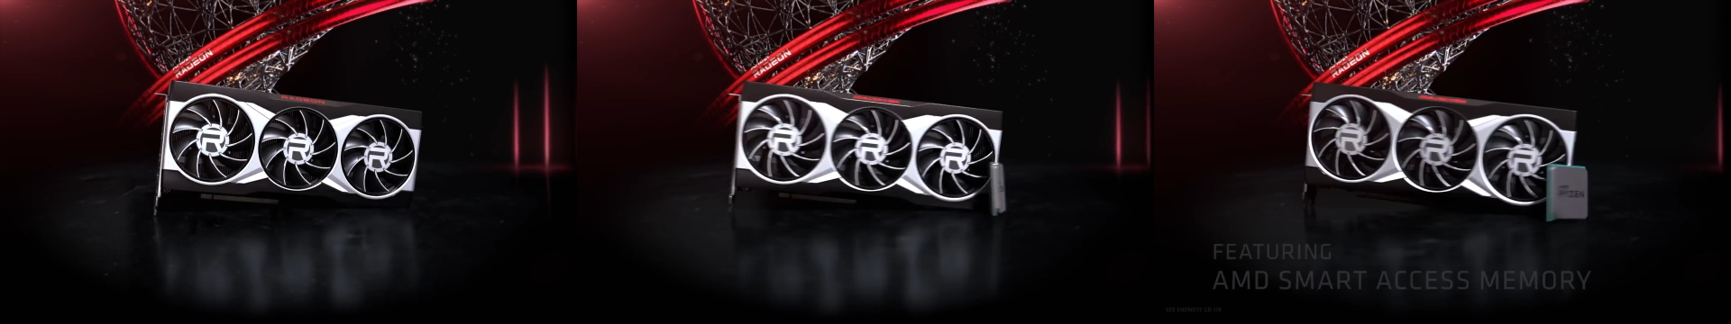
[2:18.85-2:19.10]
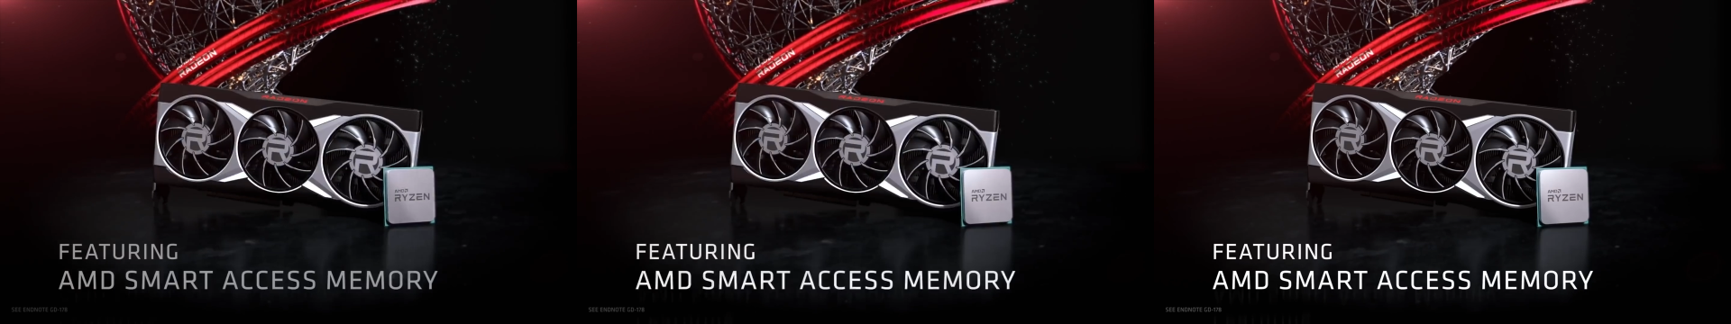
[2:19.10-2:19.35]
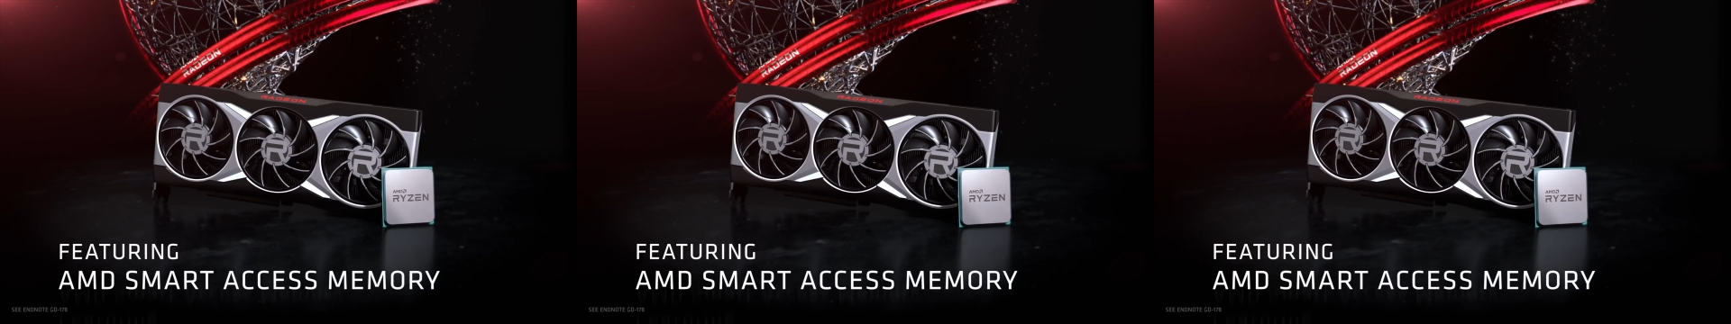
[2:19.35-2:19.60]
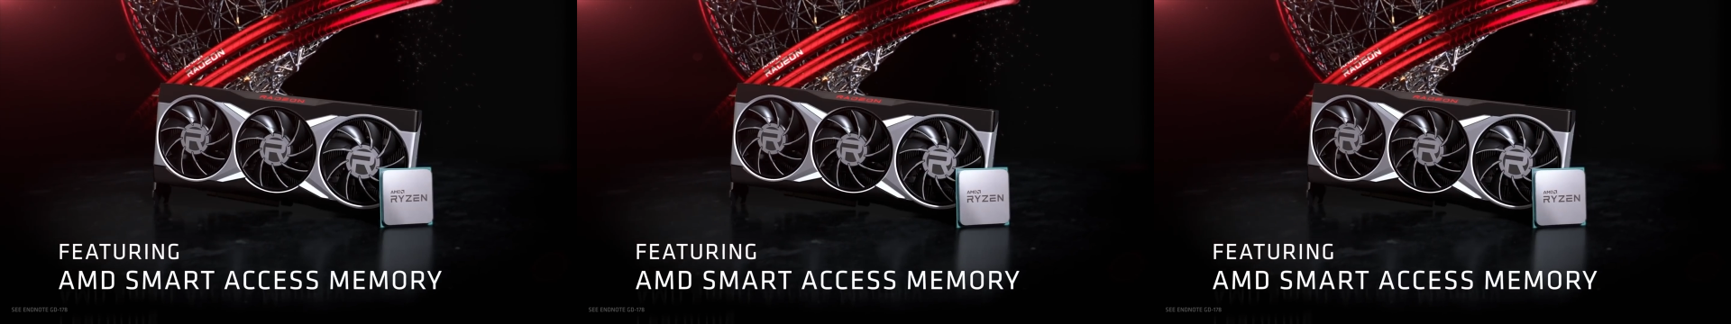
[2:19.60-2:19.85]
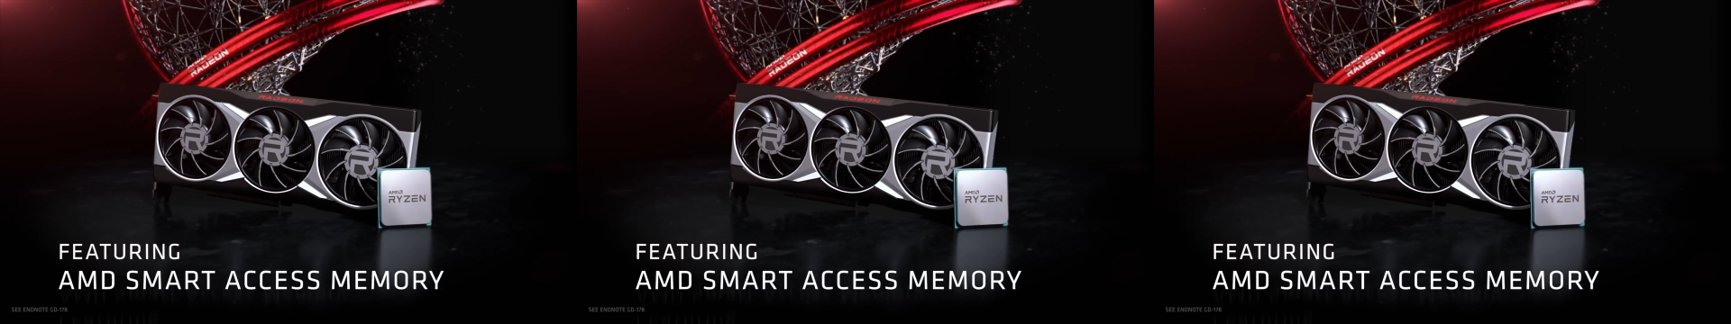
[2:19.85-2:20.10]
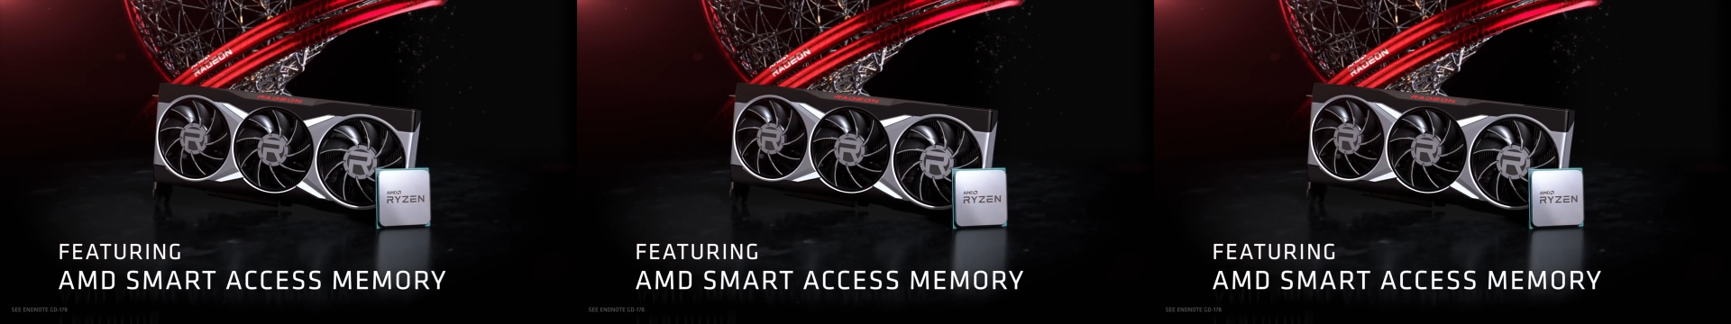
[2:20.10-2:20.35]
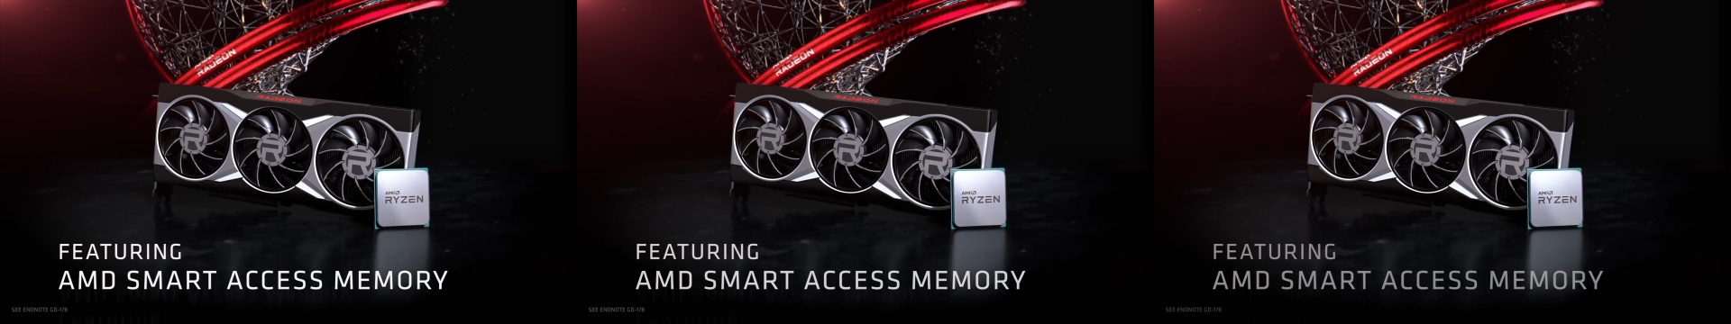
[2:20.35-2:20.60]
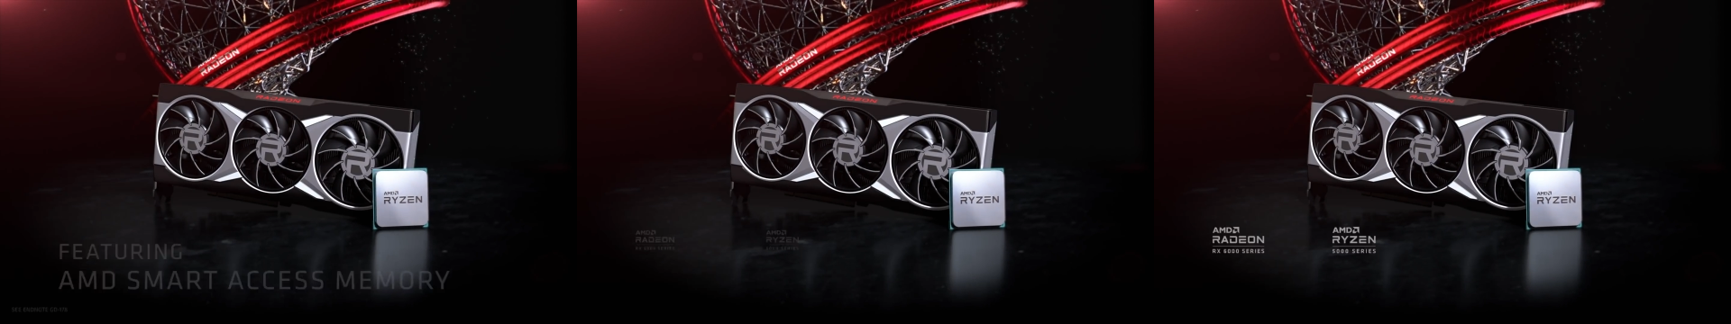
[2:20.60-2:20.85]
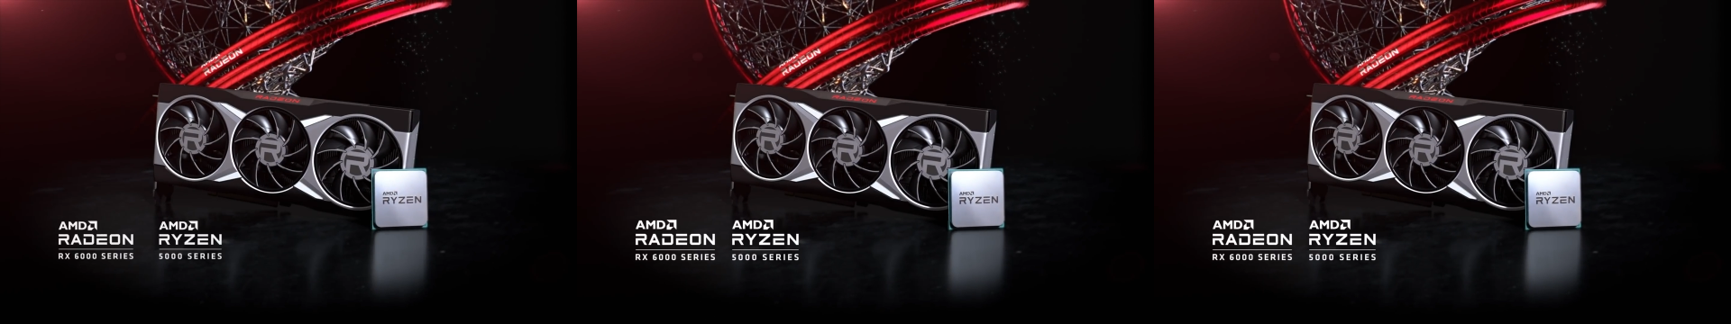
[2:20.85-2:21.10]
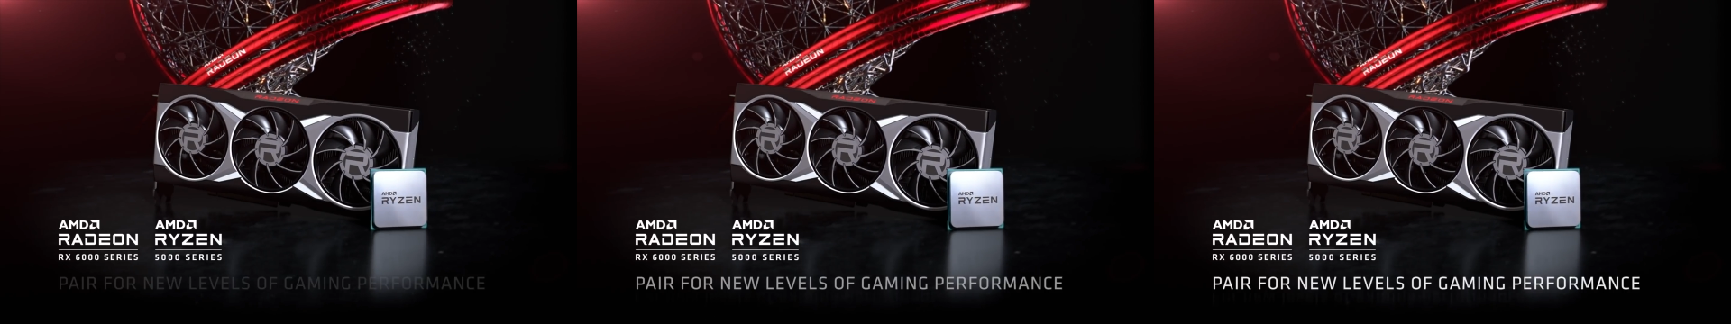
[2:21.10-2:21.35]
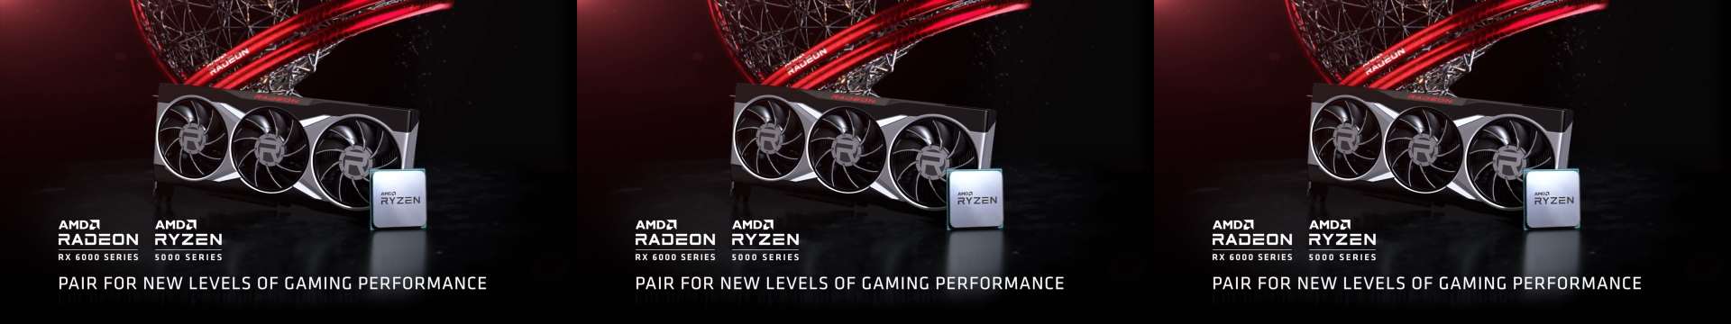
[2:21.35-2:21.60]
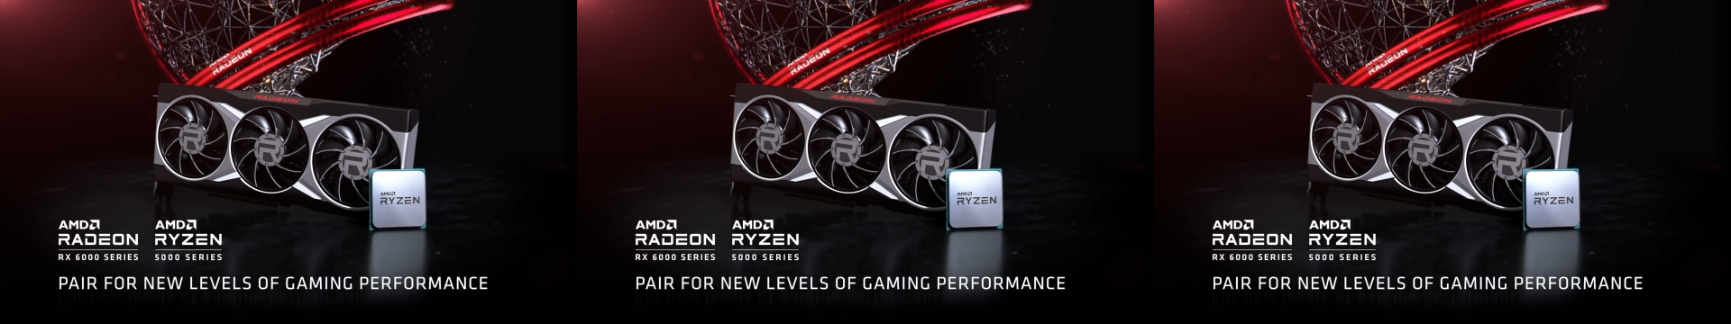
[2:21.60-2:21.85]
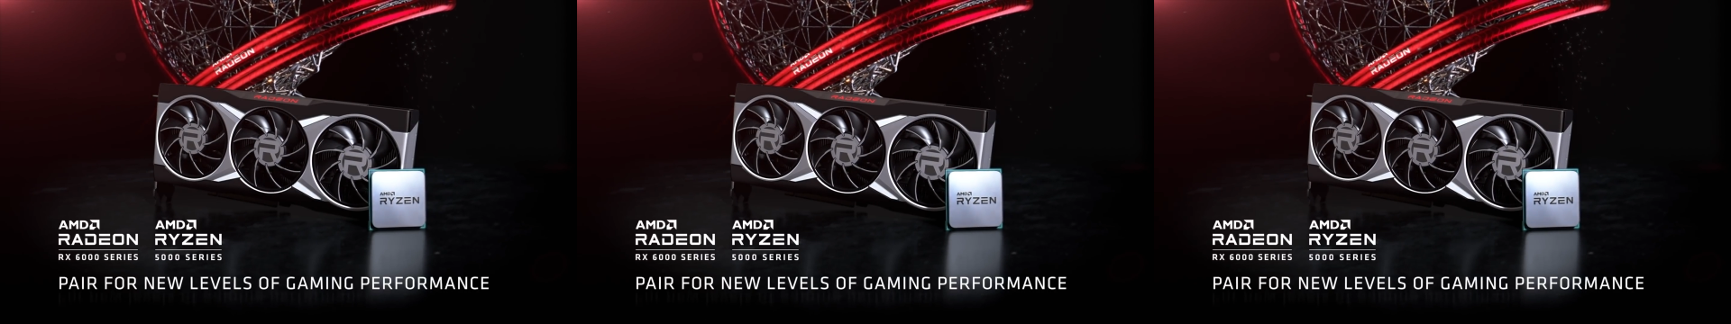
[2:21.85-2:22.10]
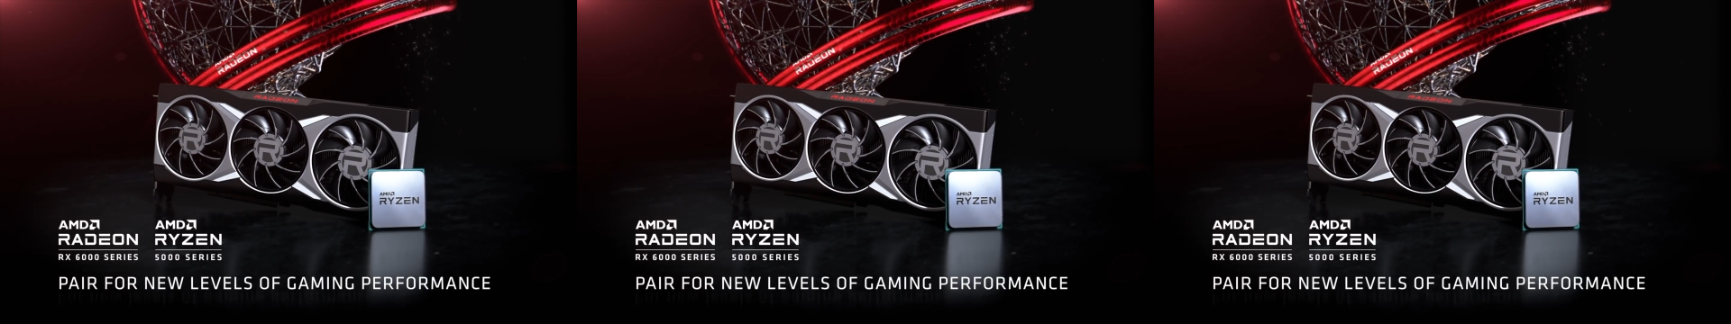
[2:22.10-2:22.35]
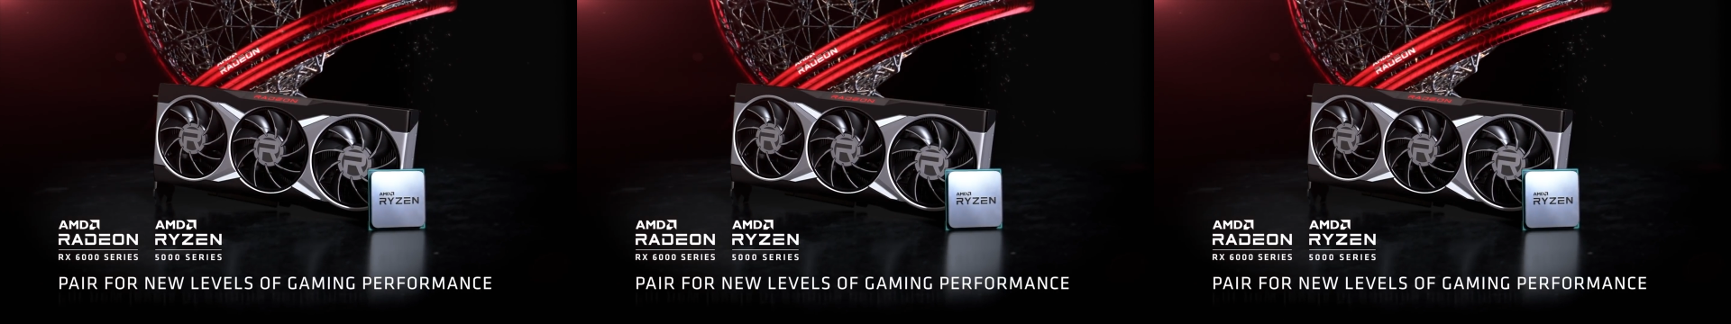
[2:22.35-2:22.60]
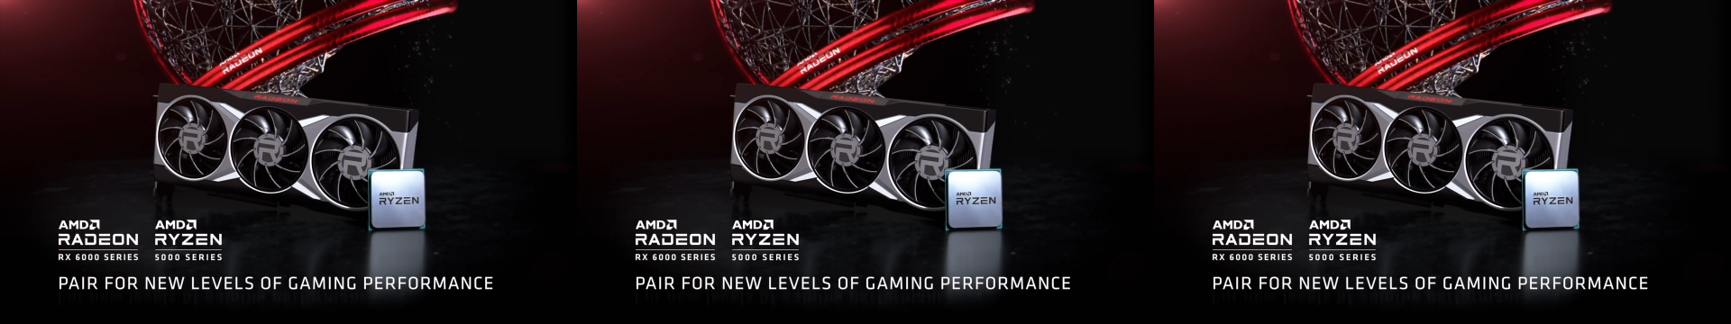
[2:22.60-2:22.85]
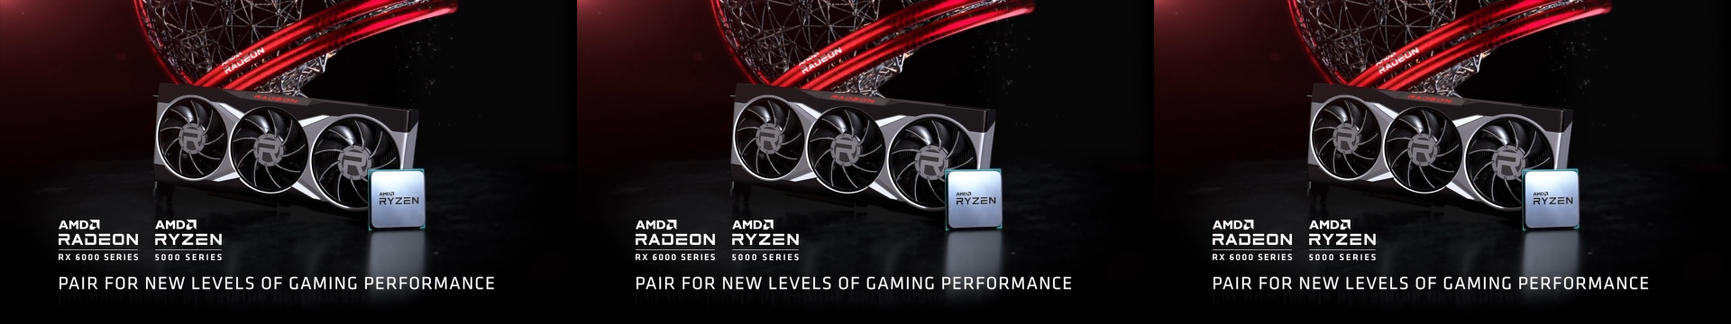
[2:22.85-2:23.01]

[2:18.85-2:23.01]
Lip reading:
(no speaker visible)